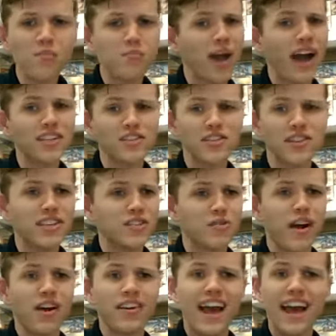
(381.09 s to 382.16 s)
plaster these
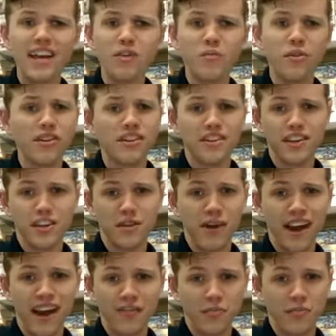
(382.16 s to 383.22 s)
around anywhere you think you
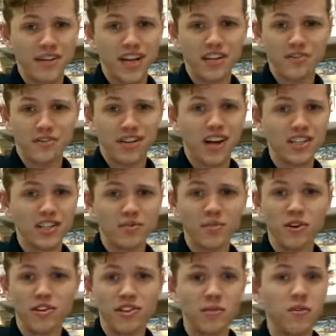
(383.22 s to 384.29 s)
might have a potential customer
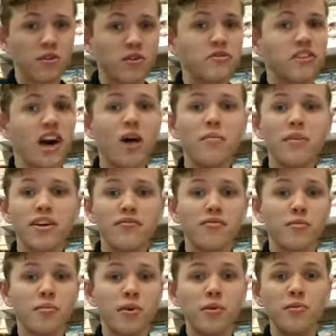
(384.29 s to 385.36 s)
or someone who's coming in for
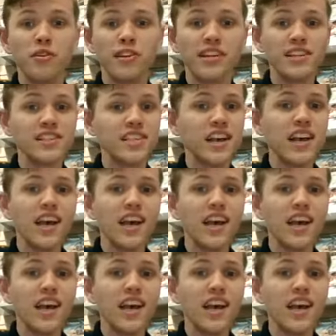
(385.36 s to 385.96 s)
pre-release,